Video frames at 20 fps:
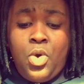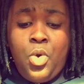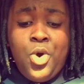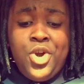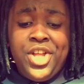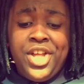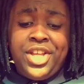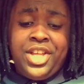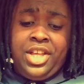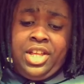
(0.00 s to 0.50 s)

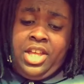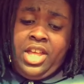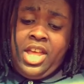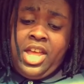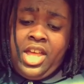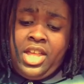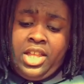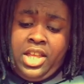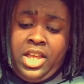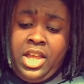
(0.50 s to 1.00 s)
or that can
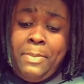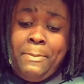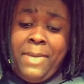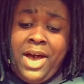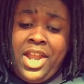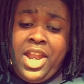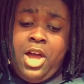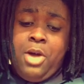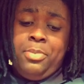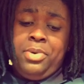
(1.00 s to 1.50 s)
get
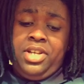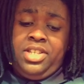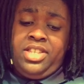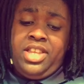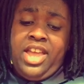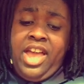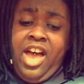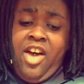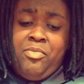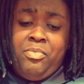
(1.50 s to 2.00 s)
mine out because
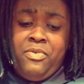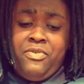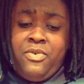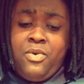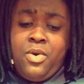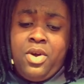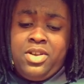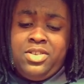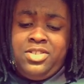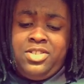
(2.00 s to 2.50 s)
they have
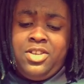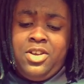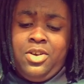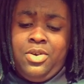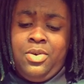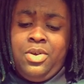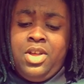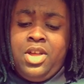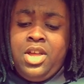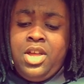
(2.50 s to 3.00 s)
before. And
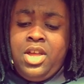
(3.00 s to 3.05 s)
so,